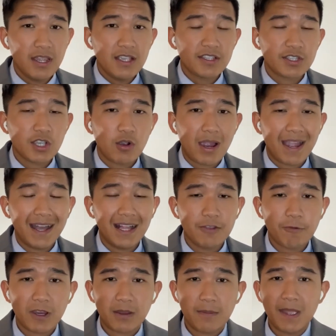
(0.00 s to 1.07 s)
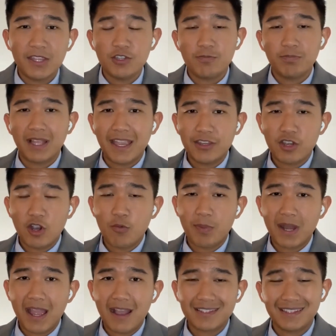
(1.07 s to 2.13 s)
So I highly recommend you plan your open
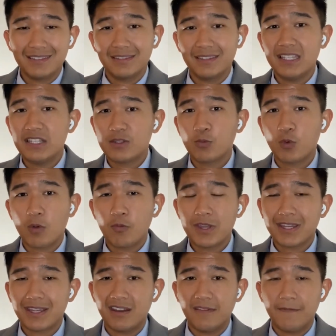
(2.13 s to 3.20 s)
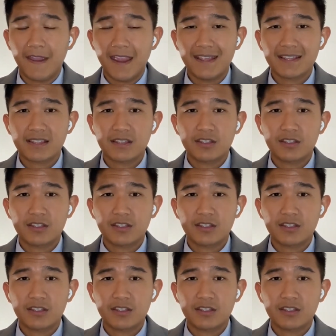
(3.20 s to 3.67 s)
house at least 1 week in advance.